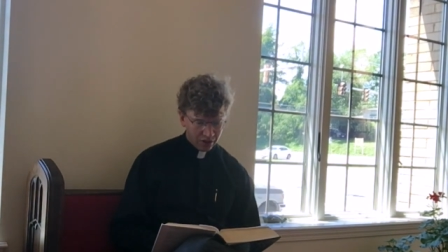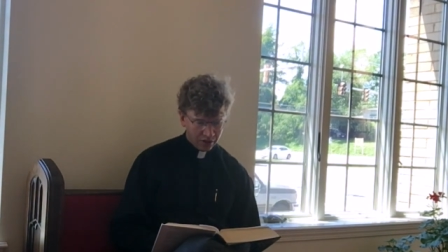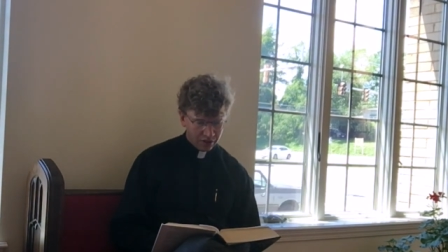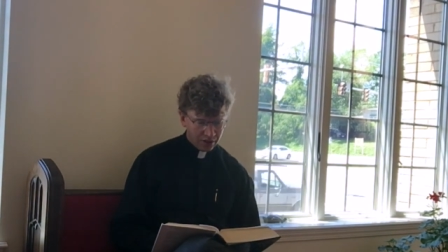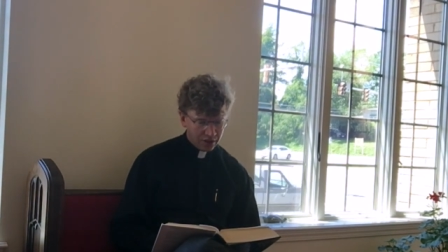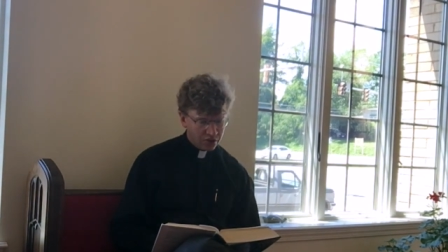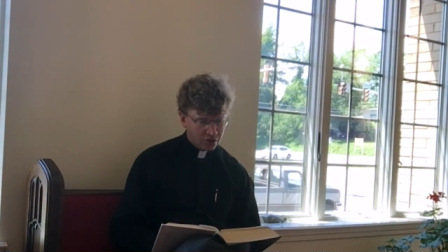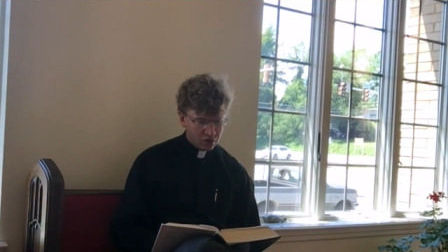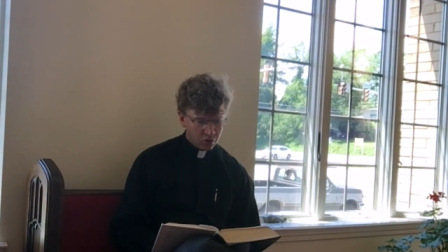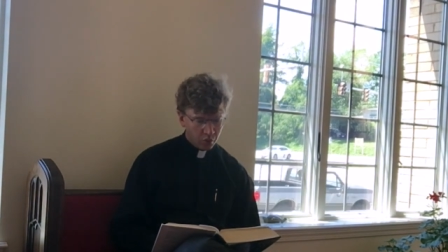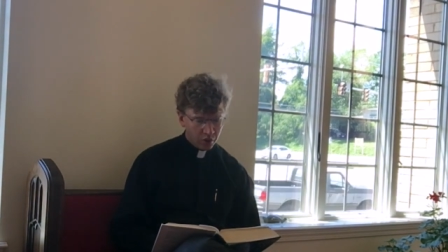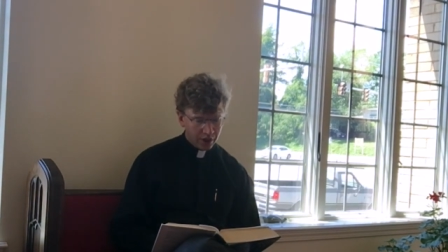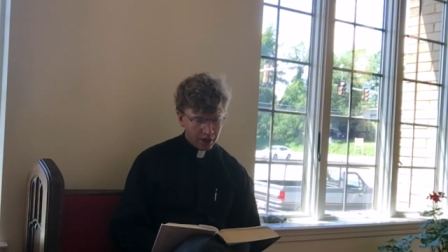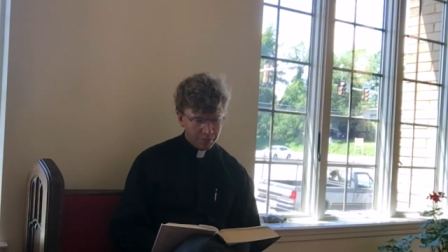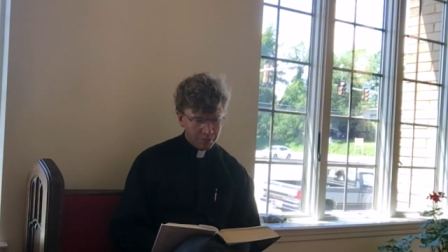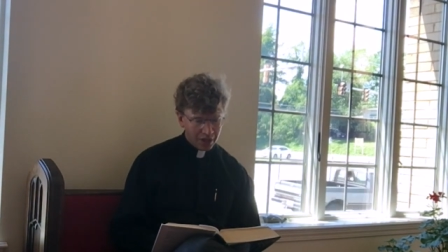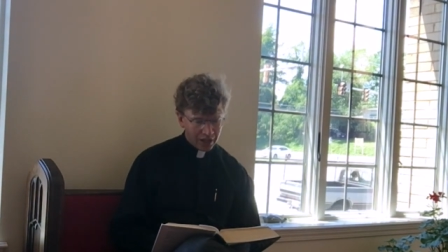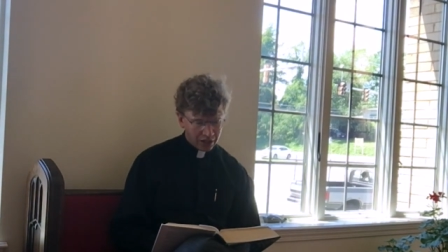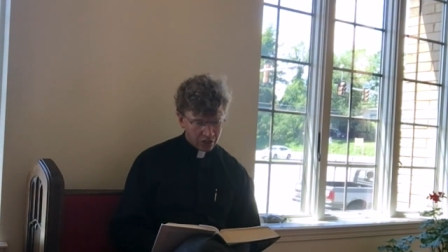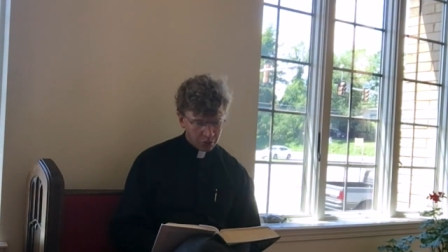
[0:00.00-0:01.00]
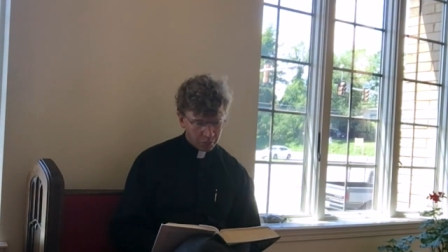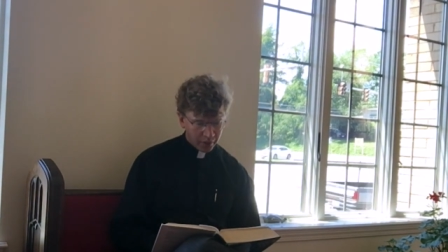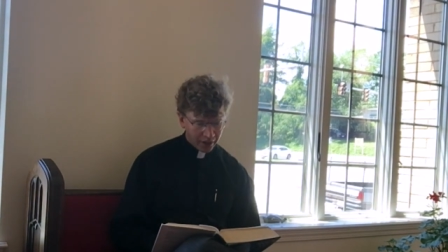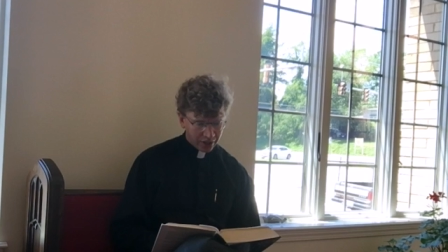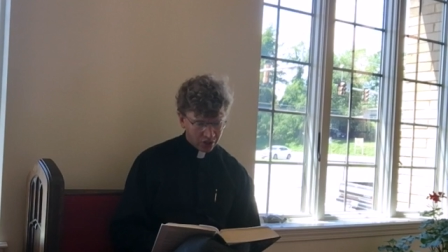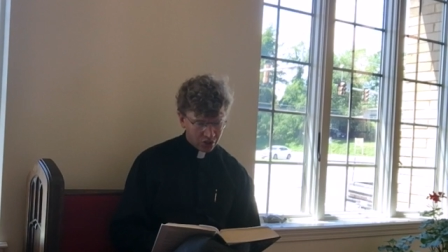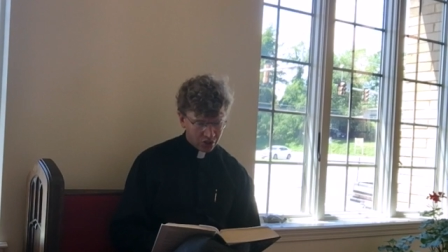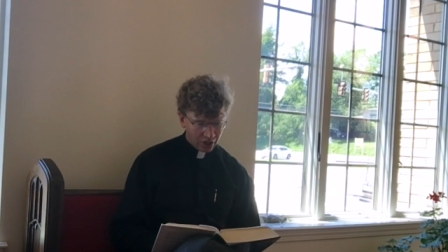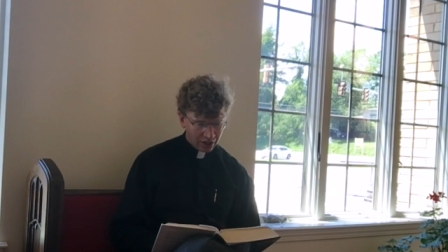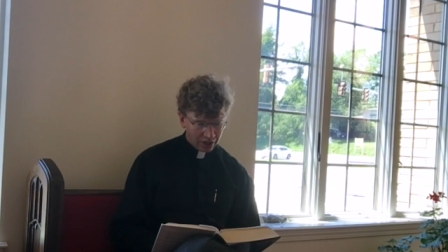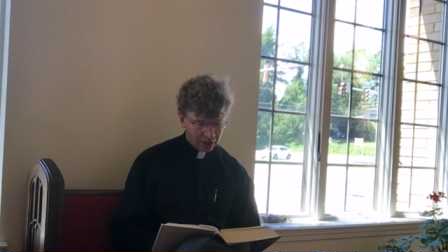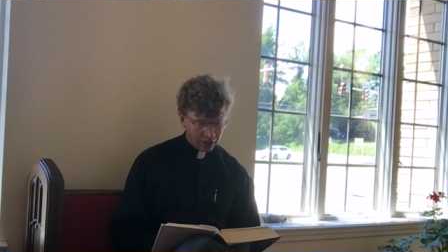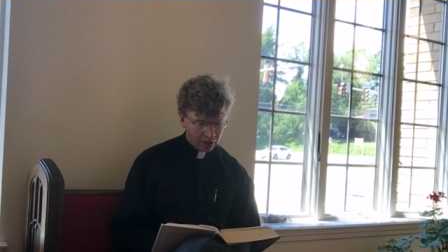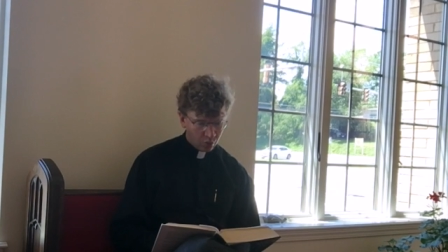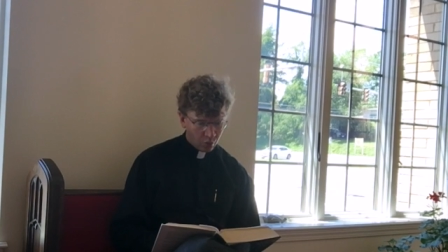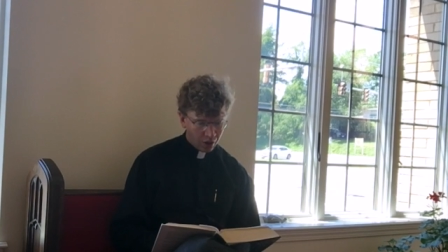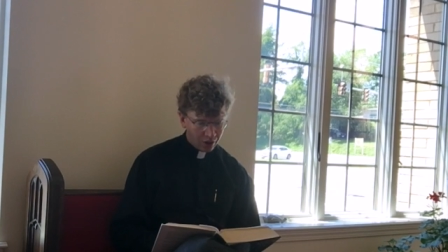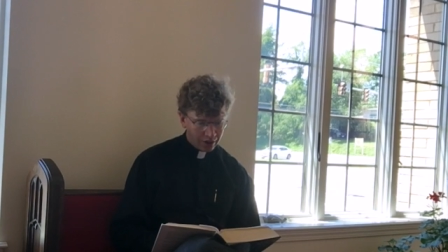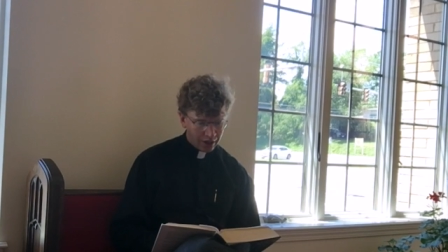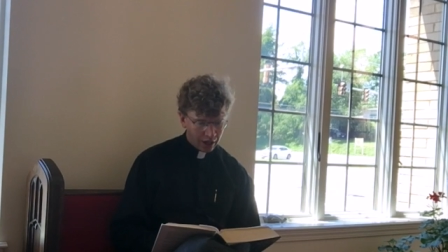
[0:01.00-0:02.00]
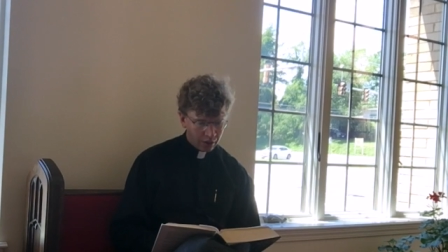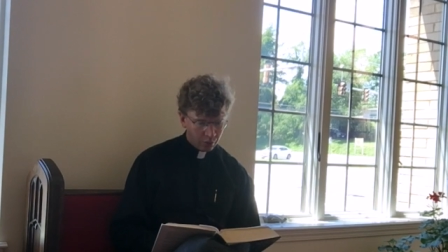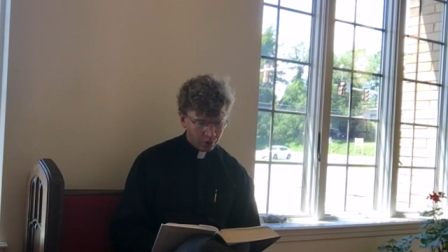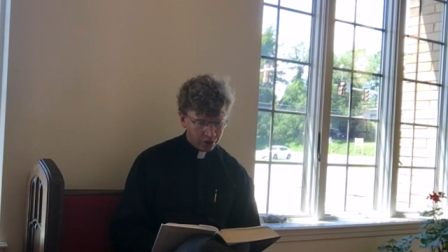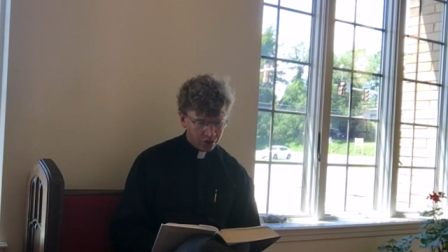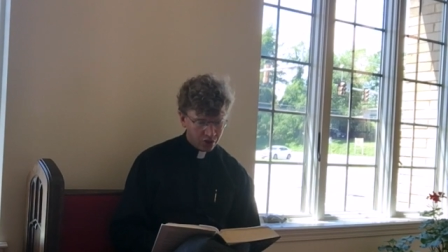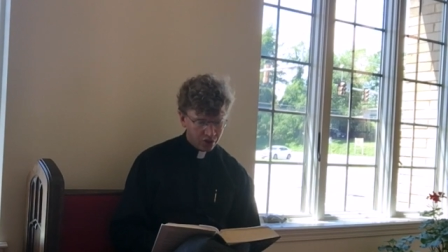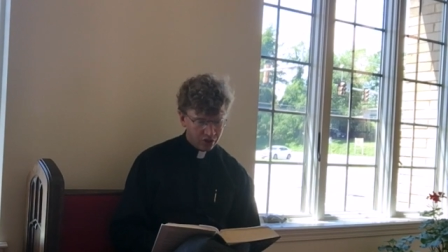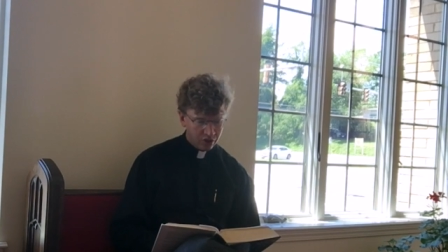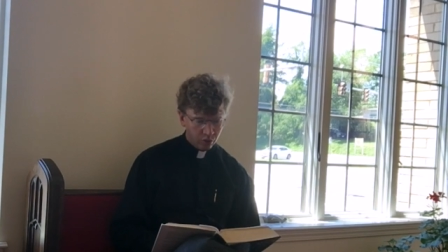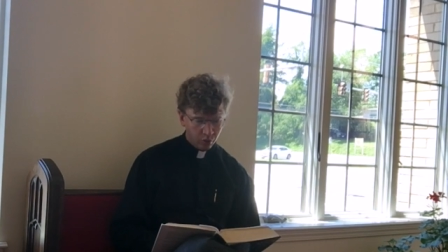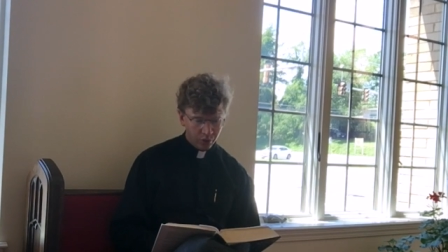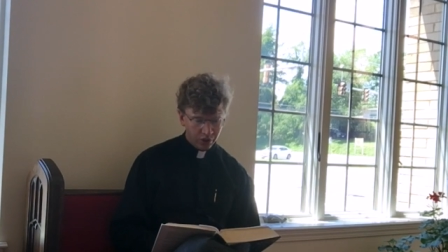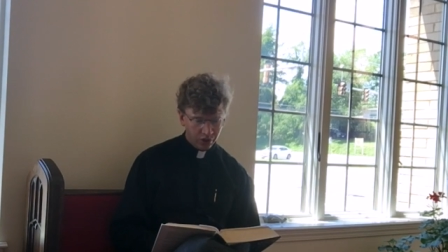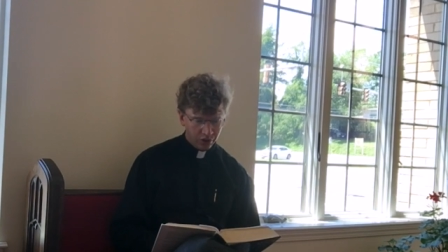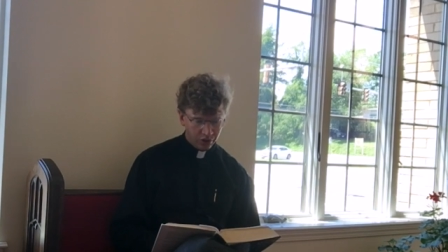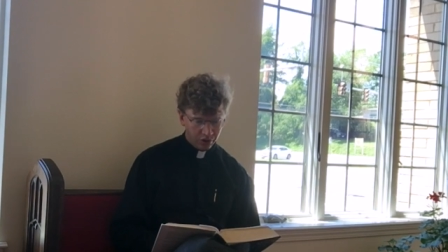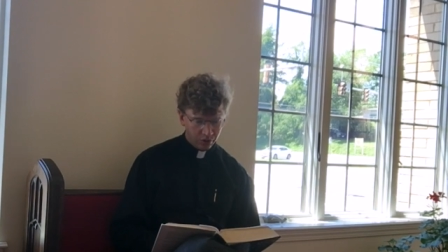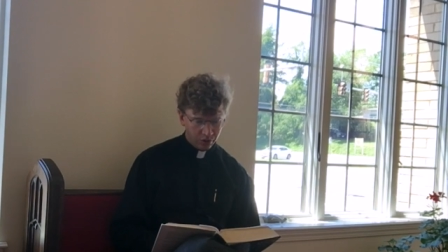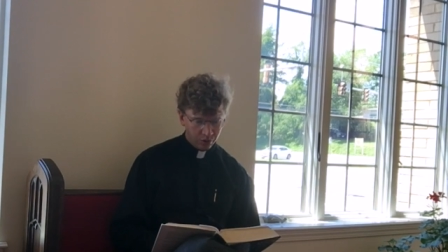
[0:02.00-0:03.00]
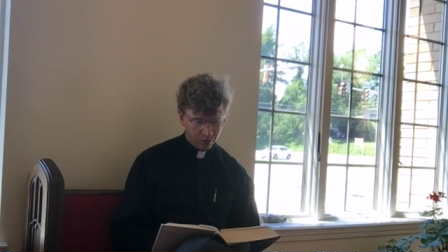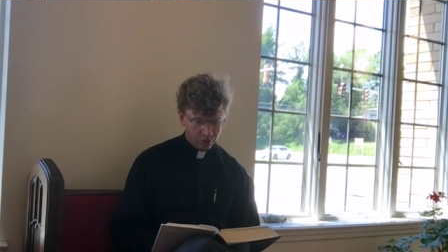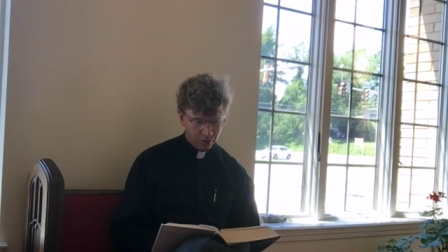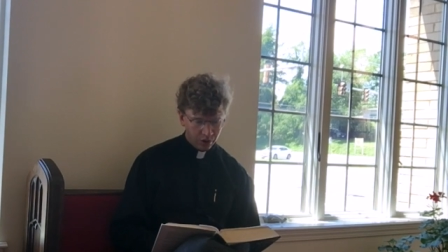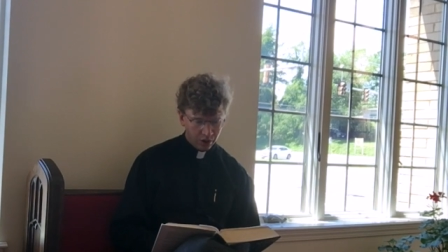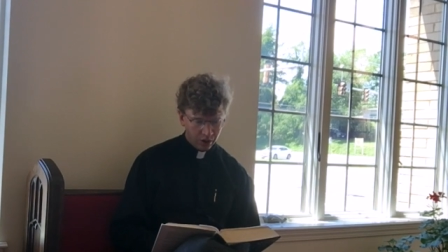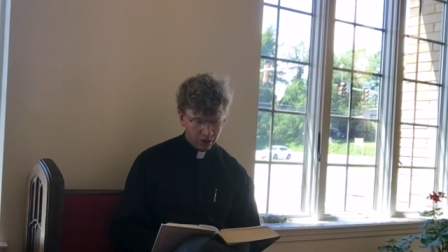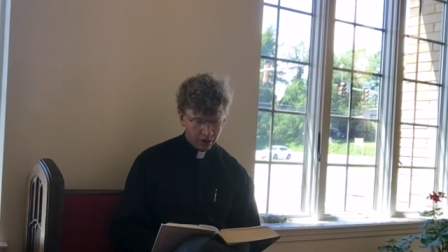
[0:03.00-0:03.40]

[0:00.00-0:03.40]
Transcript: This is what I meant by saying, while I was still with you,